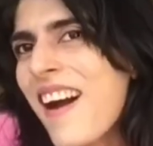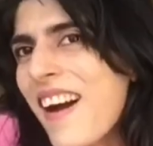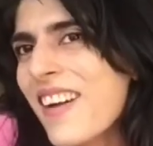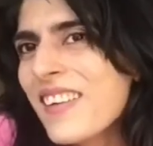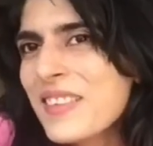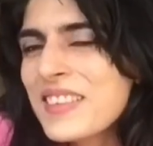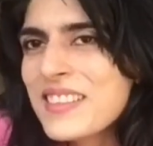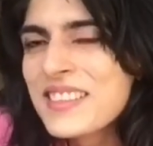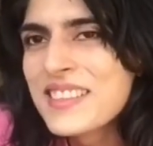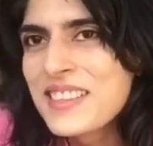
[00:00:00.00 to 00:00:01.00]
that was so
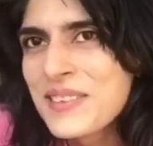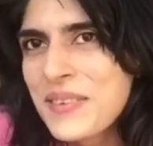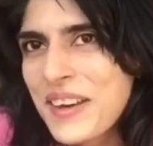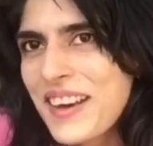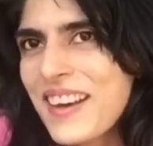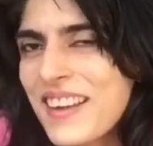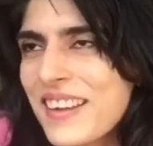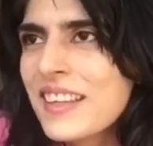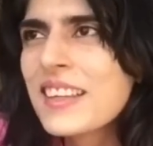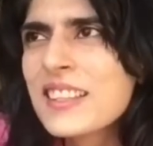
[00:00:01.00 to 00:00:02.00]
stupid.
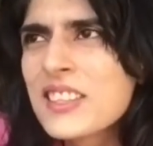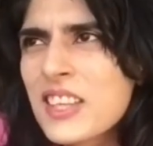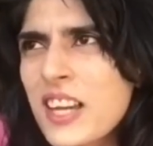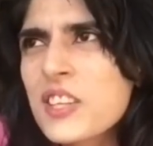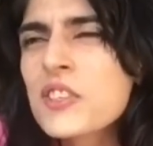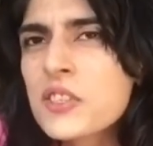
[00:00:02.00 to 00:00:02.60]
And it's, I usually